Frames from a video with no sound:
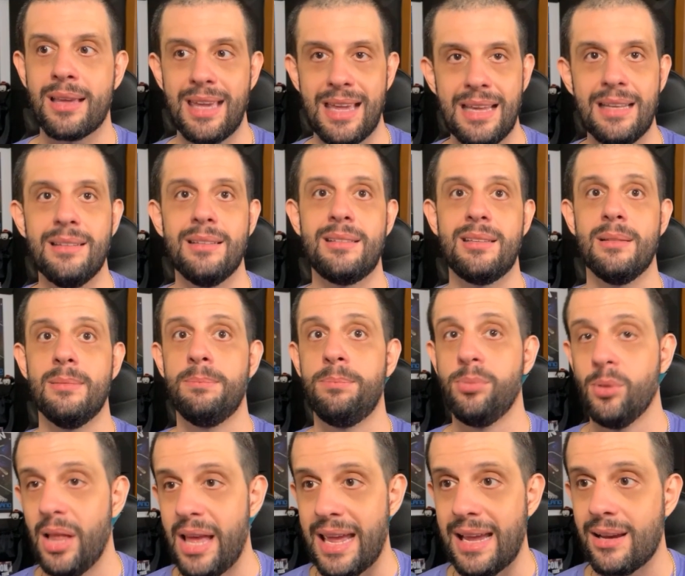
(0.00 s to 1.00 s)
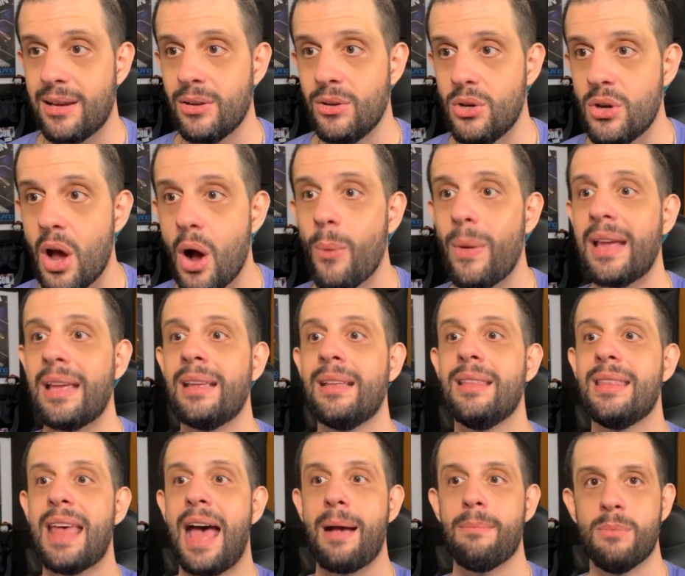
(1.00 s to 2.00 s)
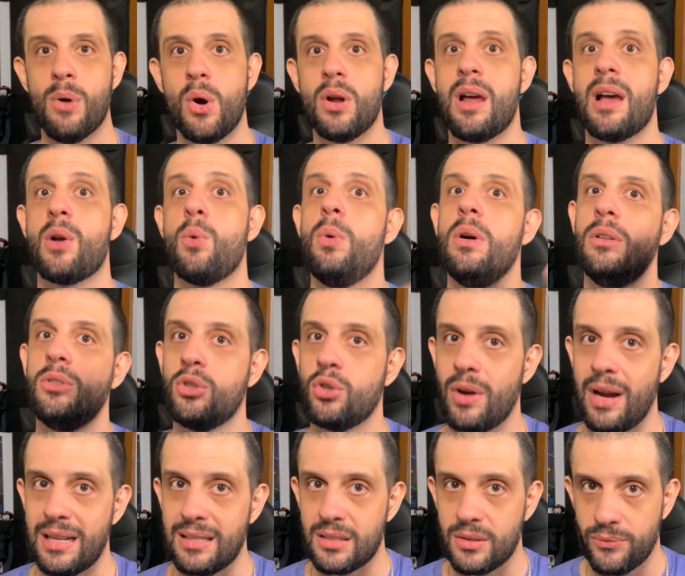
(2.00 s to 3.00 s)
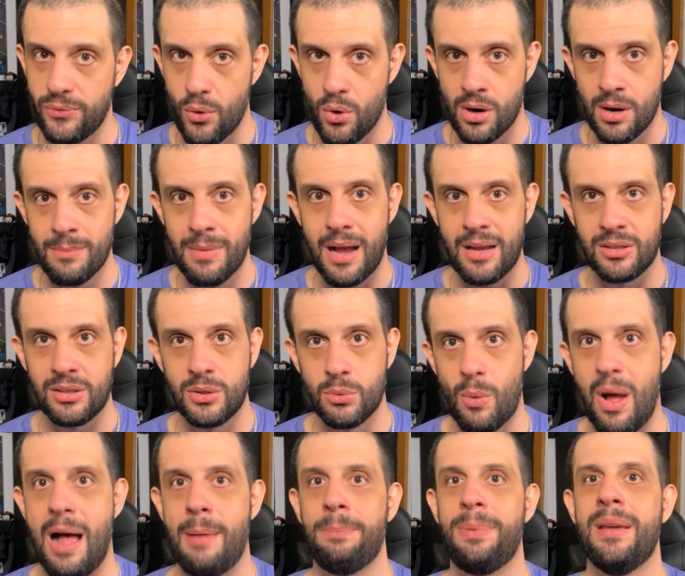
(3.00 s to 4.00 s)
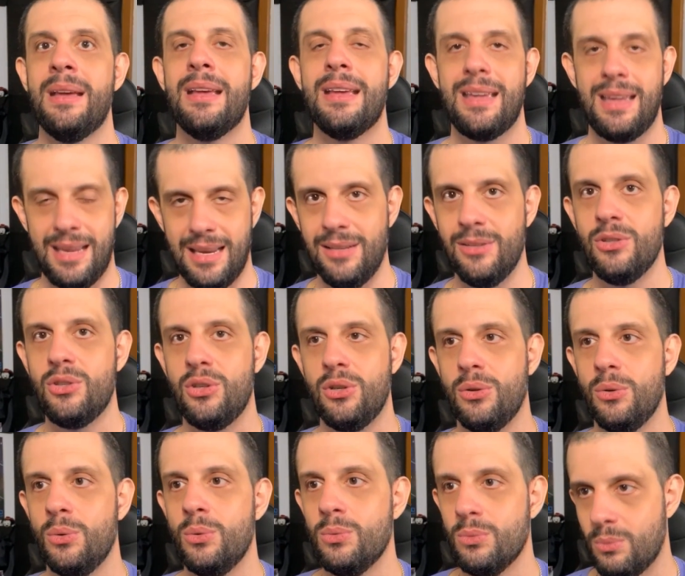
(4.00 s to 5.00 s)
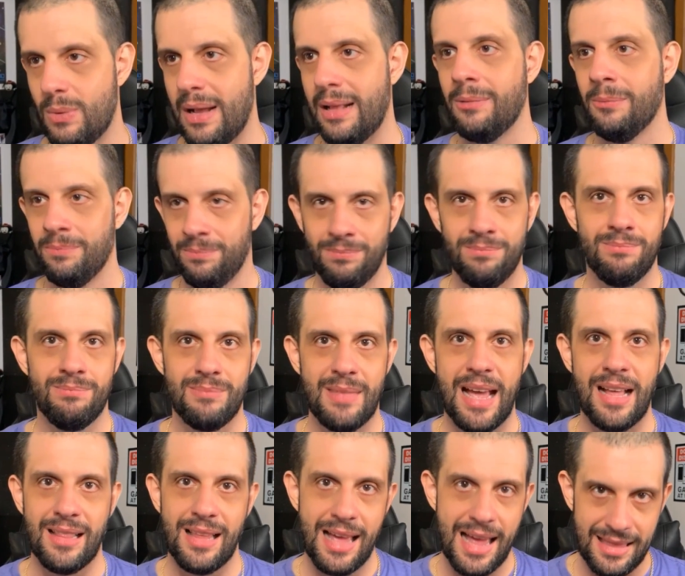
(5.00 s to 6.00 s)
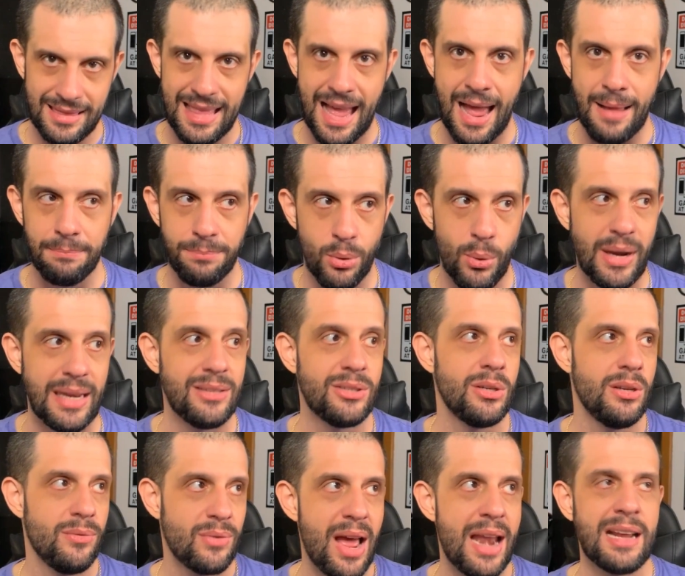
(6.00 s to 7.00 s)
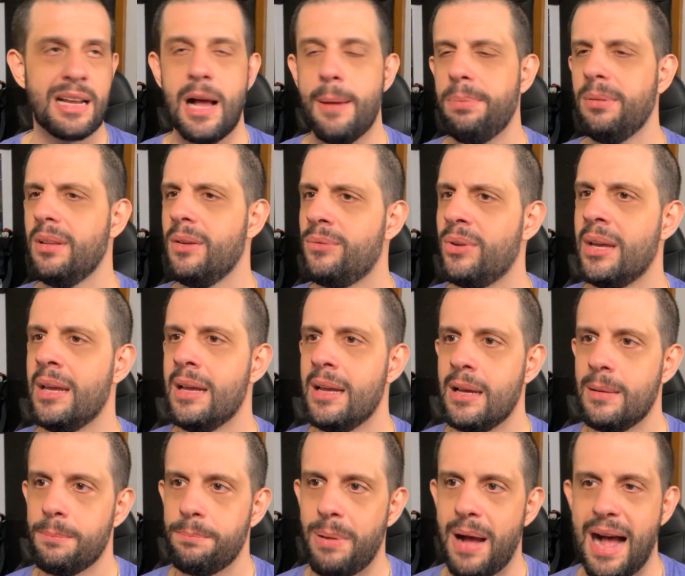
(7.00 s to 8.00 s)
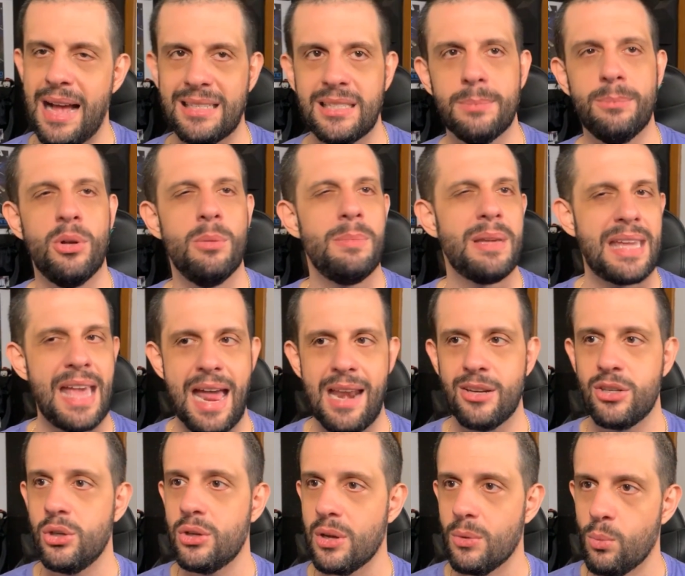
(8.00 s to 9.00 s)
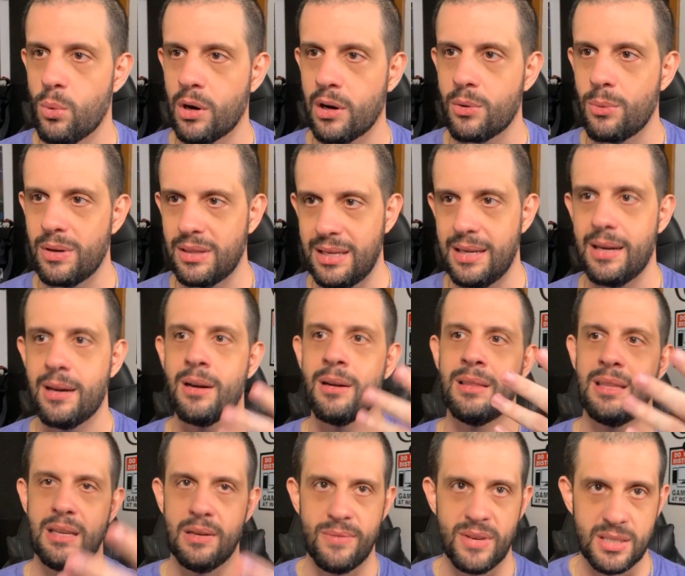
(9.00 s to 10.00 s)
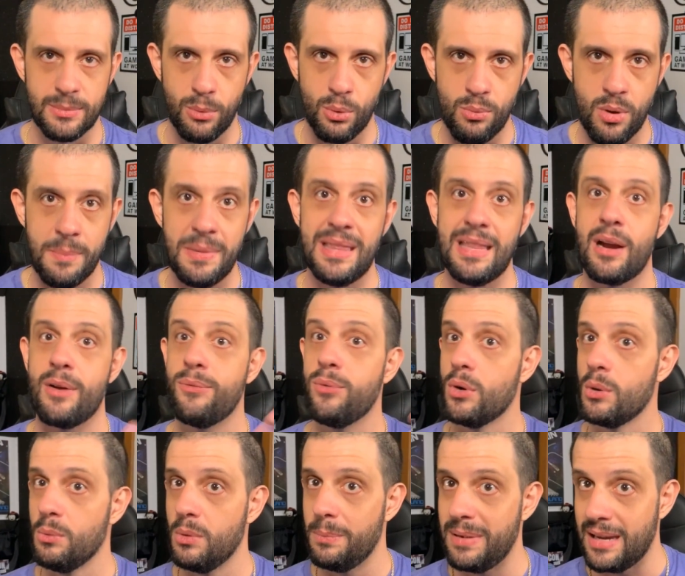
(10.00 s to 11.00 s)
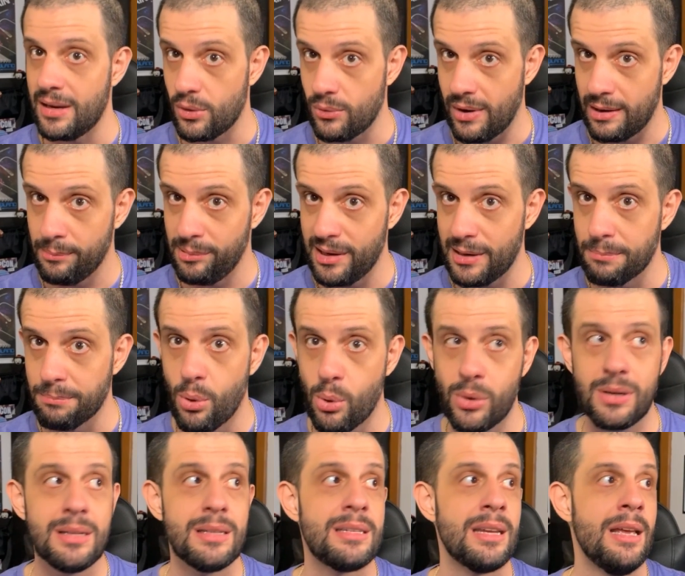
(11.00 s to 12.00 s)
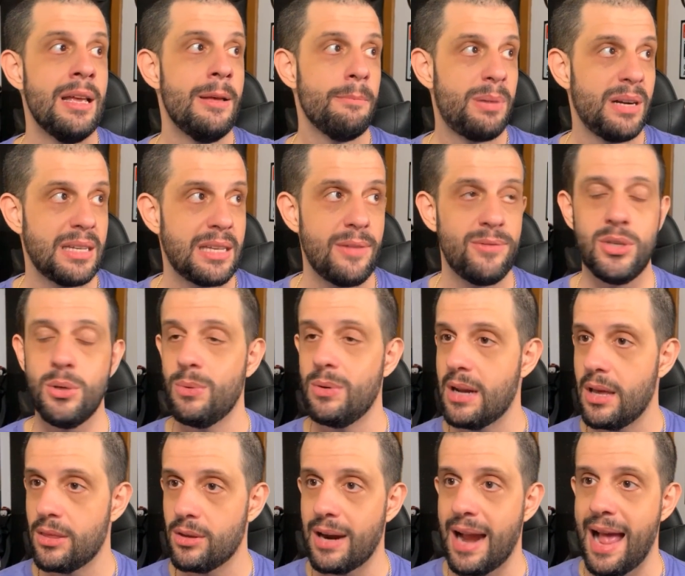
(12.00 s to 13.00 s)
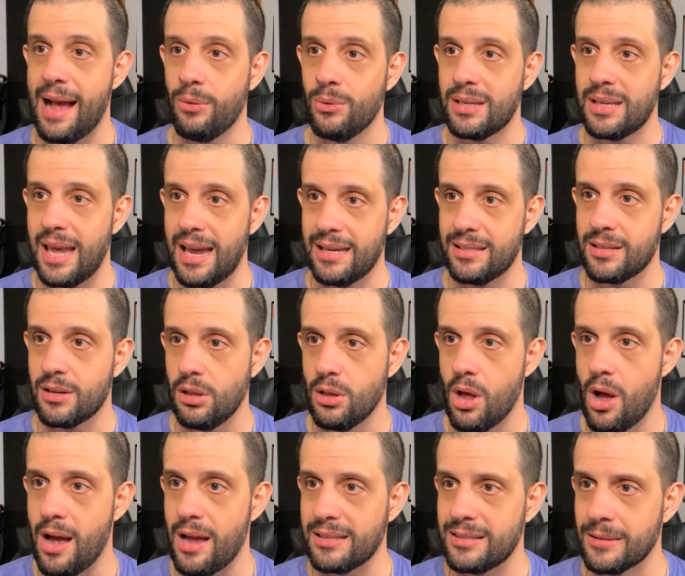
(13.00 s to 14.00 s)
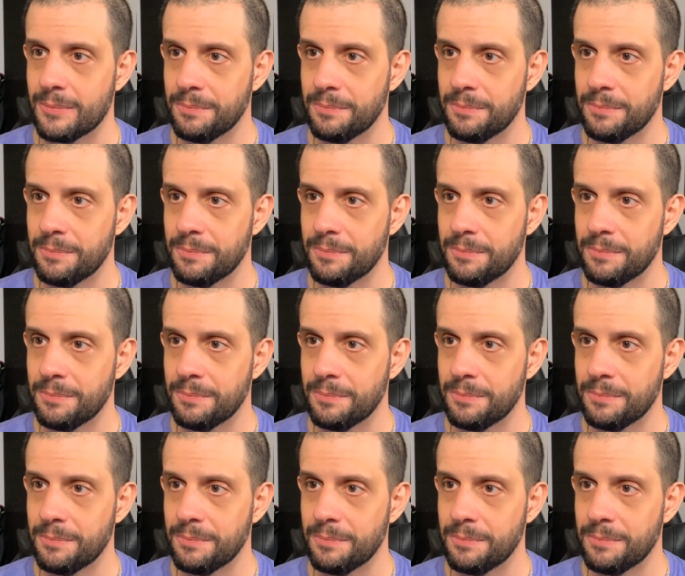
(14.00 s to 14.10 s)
into Blink, knowing that MODOK will transform a swap into, well, Hela at that point. So you've got a couple of possible mechanics you can work with here. The Invisible Woman, therefore, will be incredibly important, but it gives you another outpace clause.